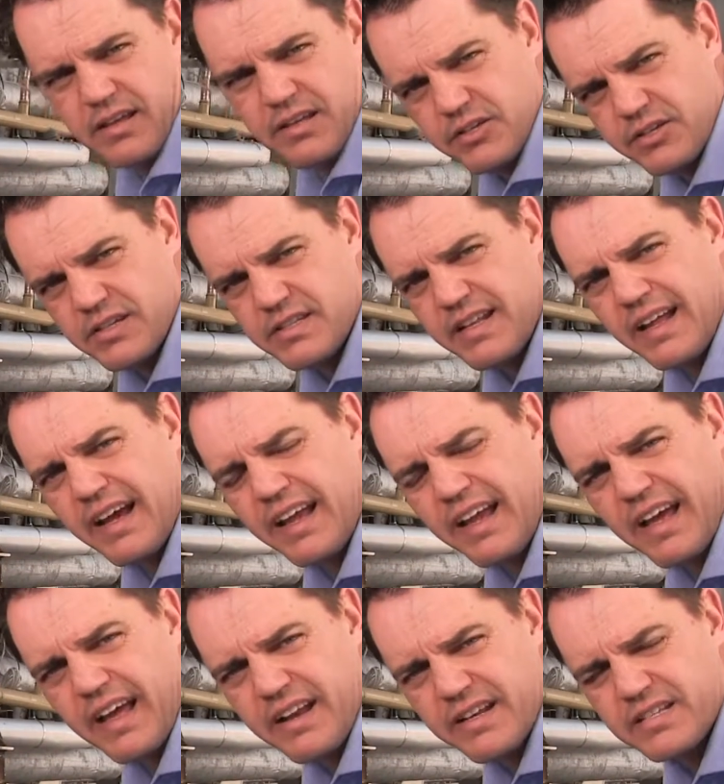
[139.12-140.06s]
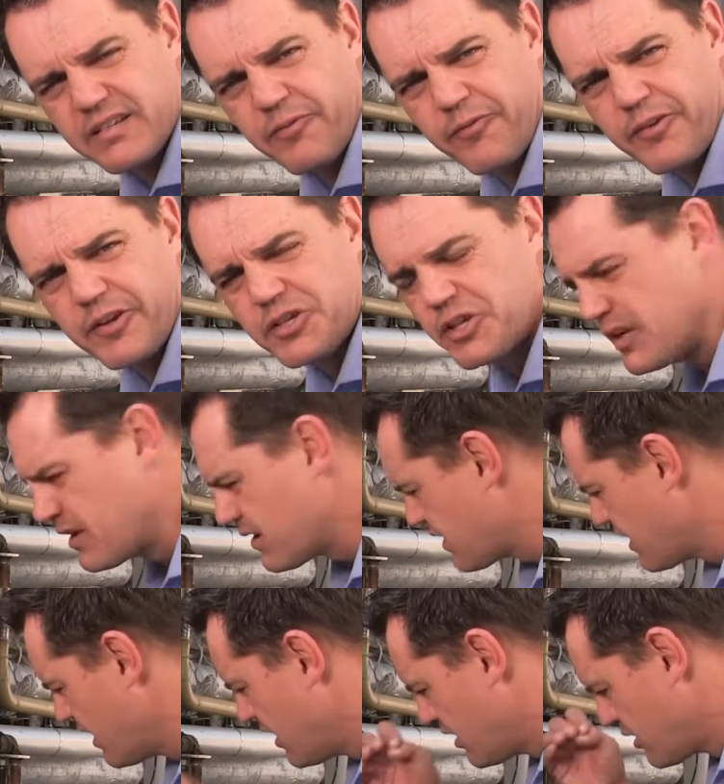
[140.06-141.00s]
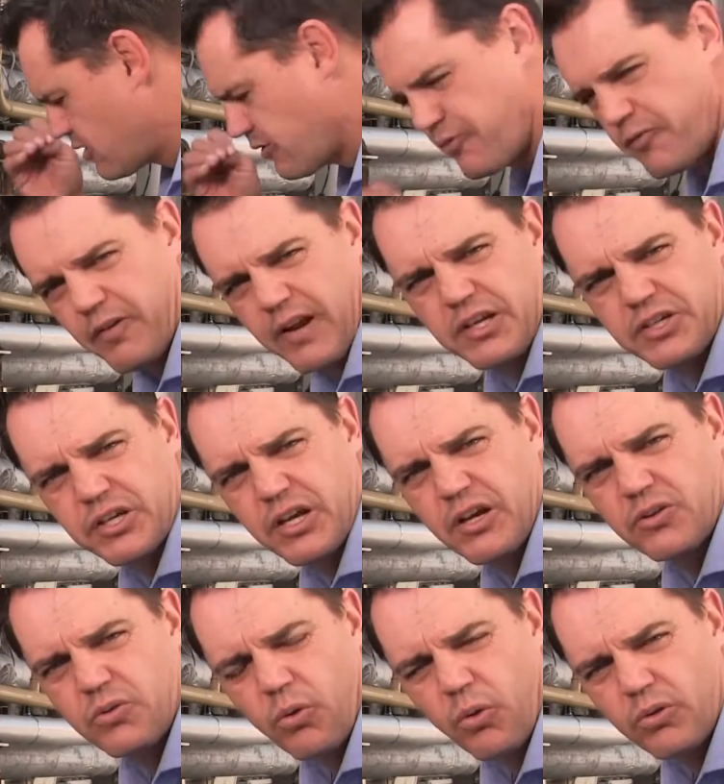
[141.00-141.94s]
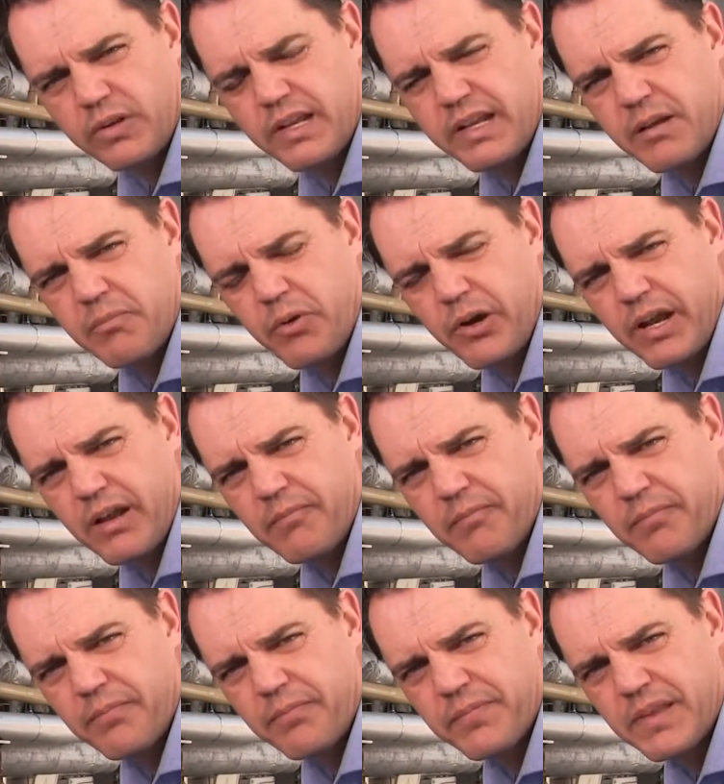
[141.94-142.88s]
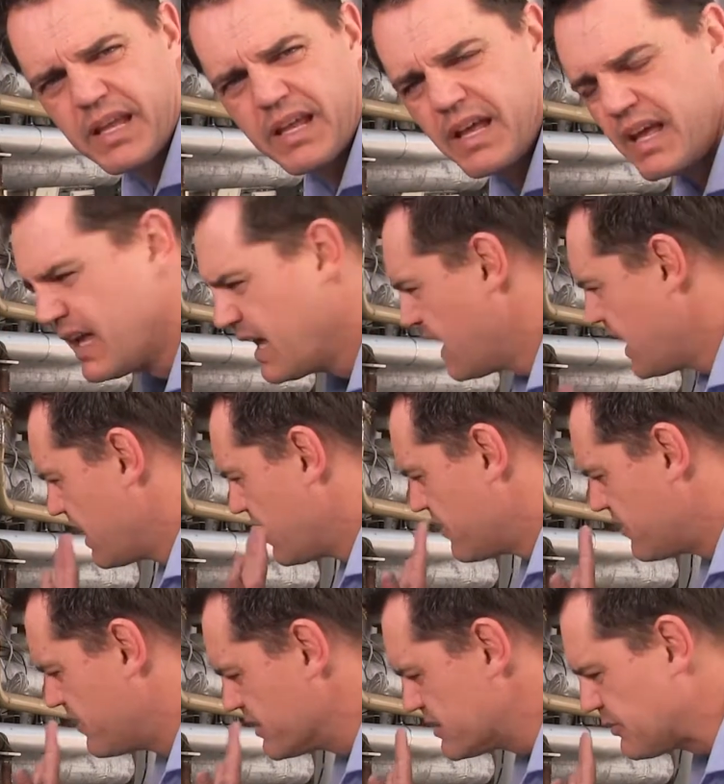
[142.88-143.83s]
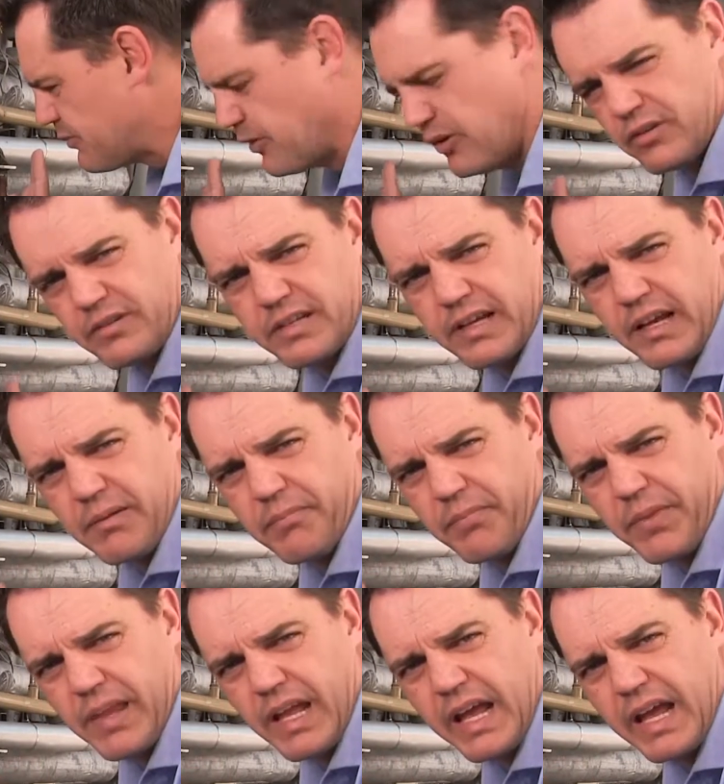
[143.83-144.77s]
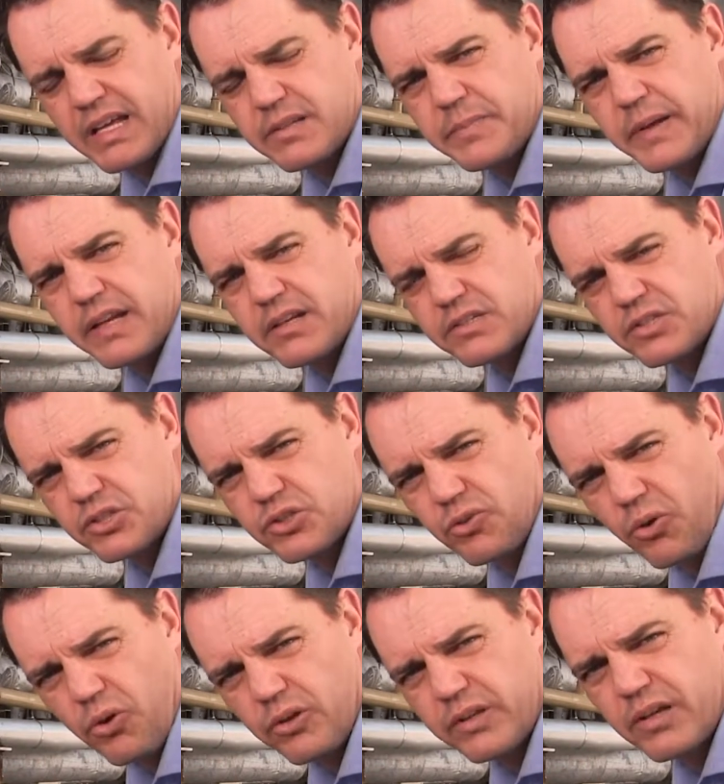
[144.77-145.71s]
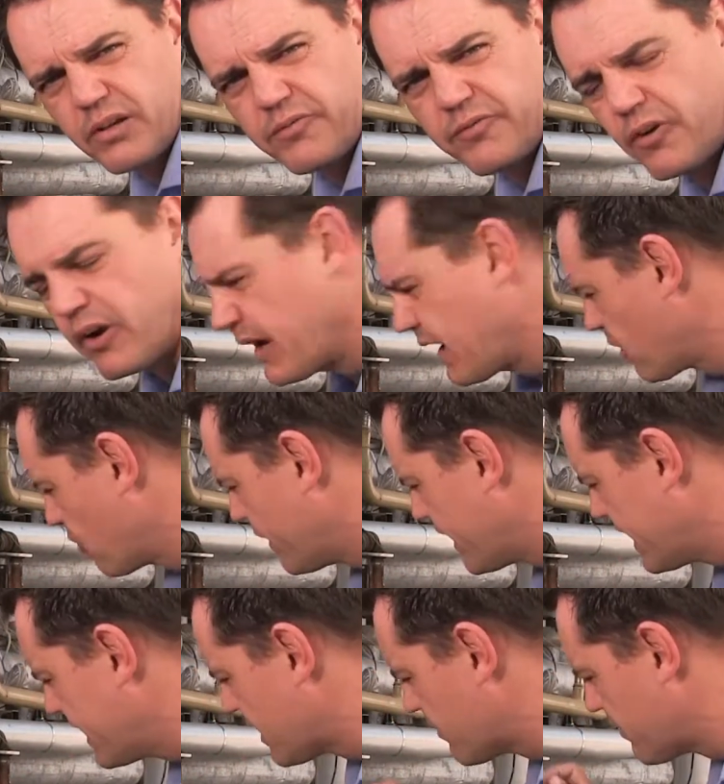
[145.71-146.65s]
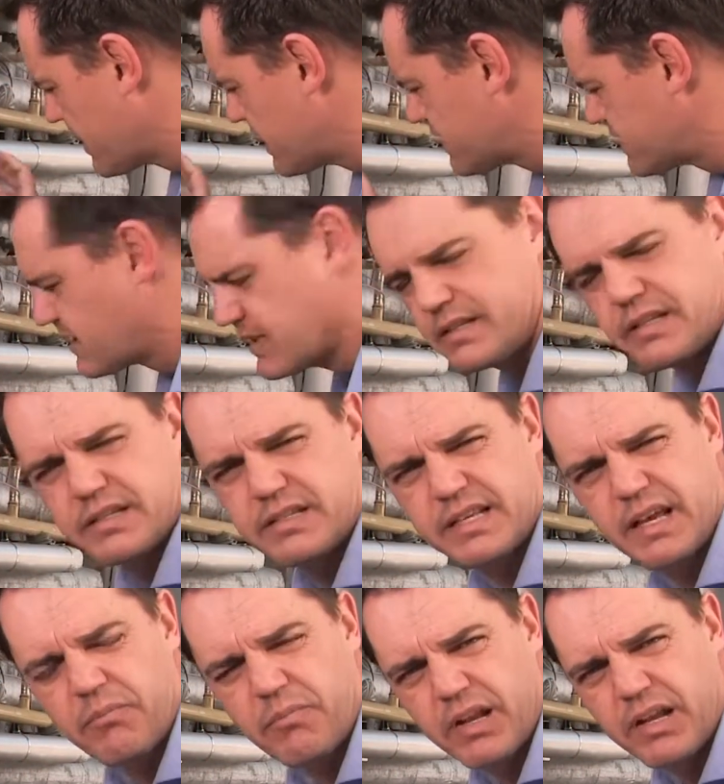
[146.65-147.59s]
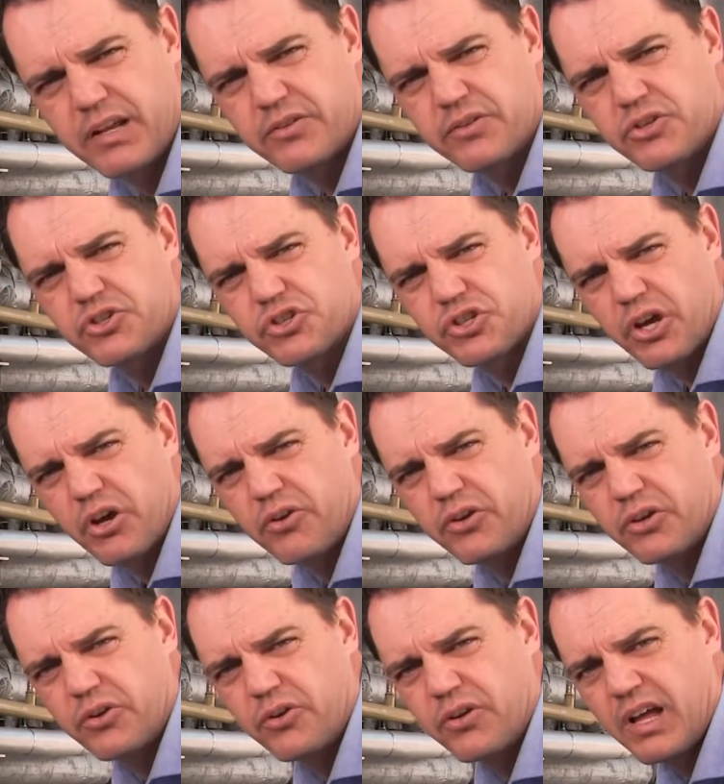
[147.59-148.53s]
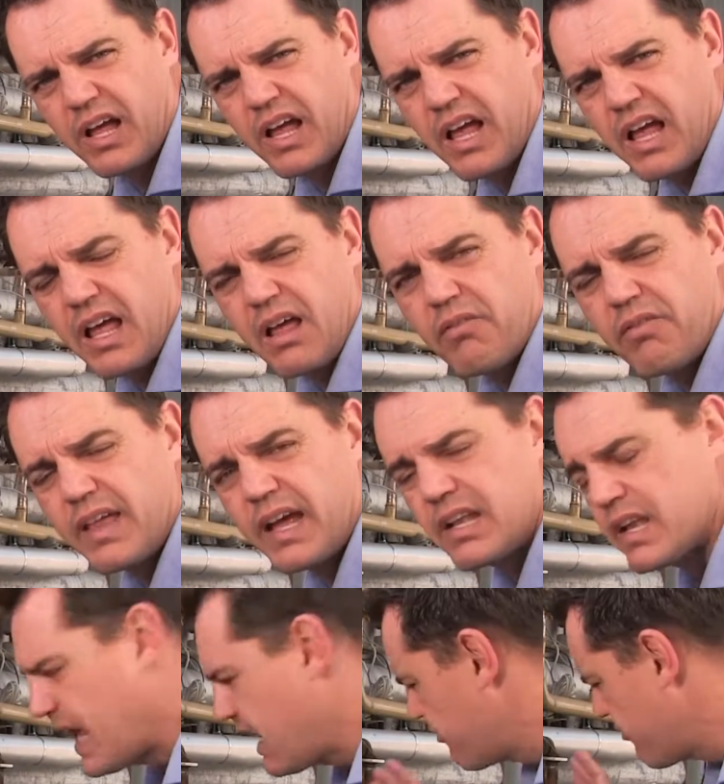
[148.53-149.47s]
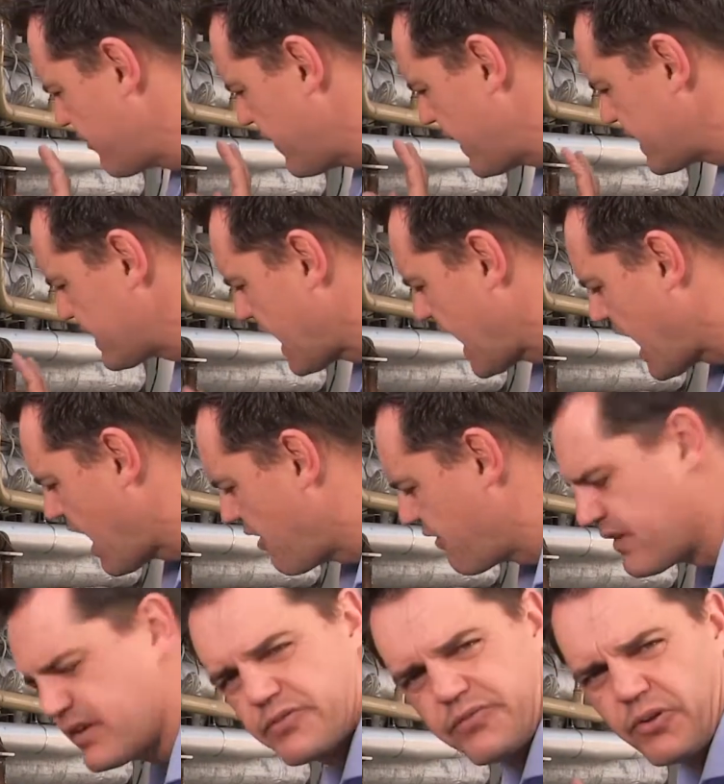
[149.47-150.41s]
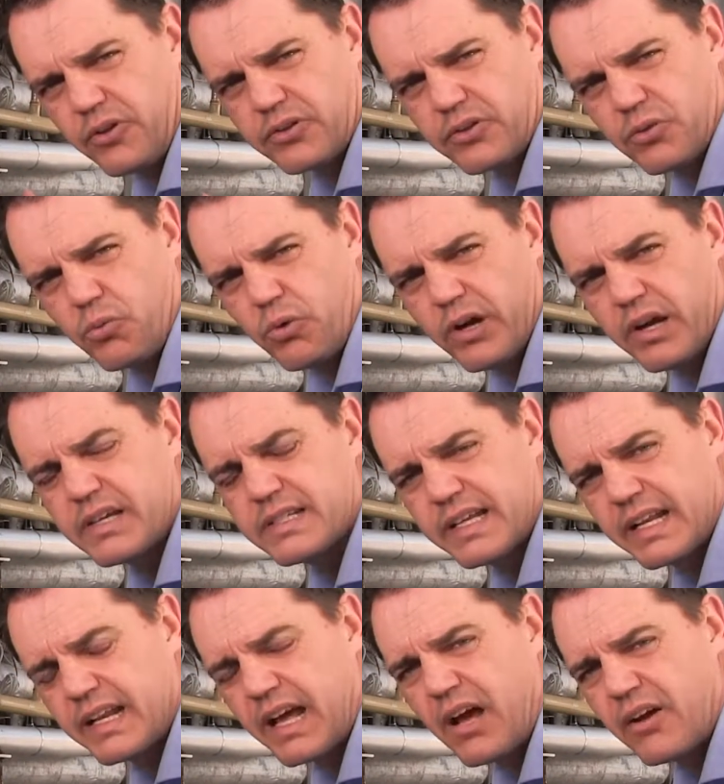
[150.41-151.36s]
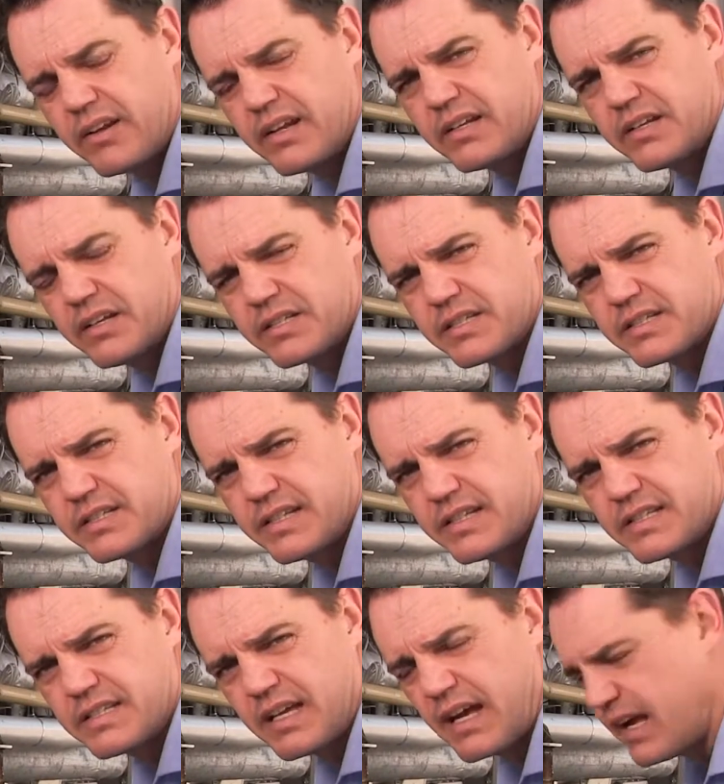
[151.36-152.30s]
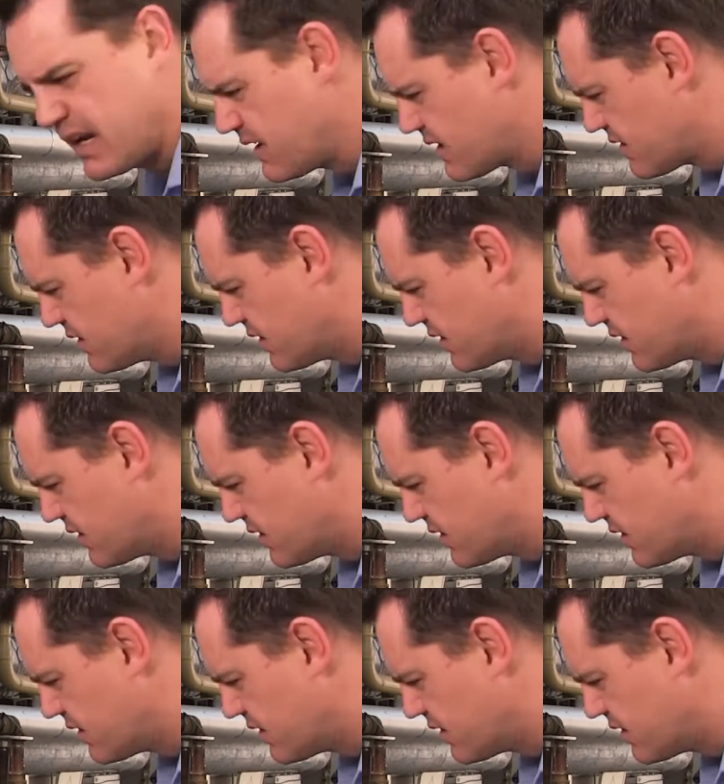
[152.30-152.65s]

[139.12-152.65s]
Just like that is sufficient to flush out all the debris. This filter has been installed in the following way, and I'm going to disassemble it to show you that in fact how this filter works and how the discs inside it